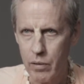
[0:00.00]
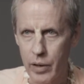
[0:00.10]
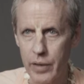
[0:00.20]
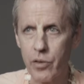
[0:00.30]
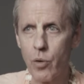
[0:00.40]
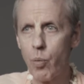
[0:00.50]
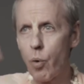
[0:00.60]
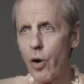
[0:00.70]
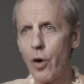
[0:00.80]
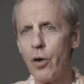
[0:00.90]
Right? The
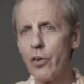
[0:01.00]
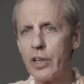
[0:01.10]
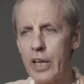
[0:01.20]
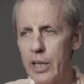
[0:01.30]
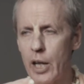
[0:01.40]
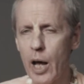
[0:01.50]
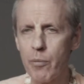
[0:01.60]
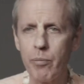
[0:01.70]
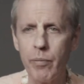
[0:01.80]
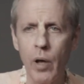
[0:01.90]
world
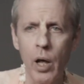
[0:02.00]
given